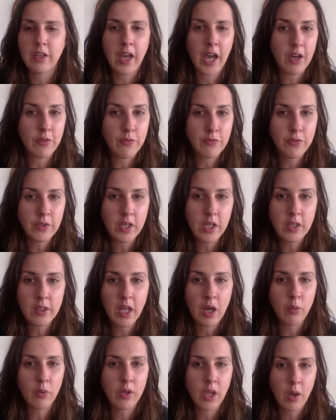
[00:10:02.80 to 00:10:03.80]
caffeine
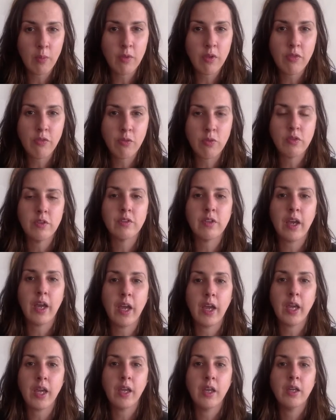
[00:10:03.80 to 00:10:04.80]
that would get me through the
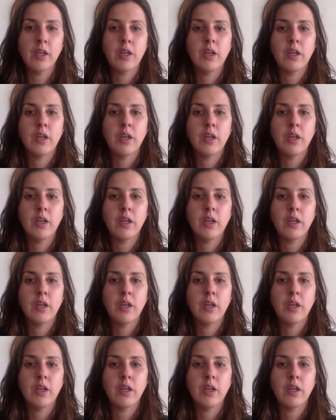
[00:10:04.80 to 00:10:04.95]
day.